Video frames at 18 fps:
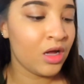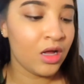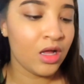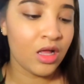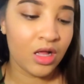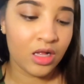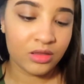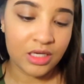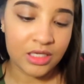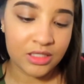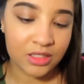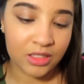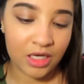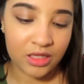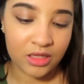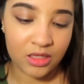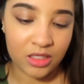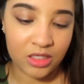let's
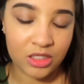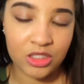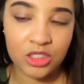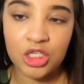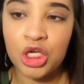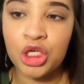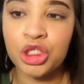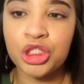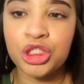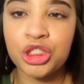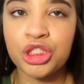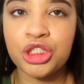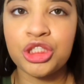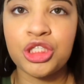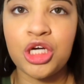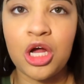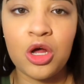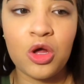get this
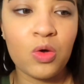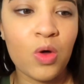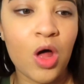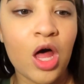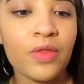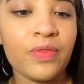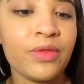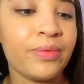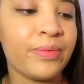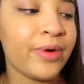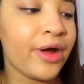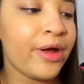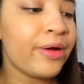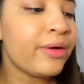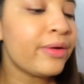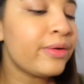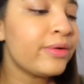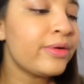show on the
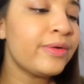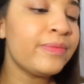road.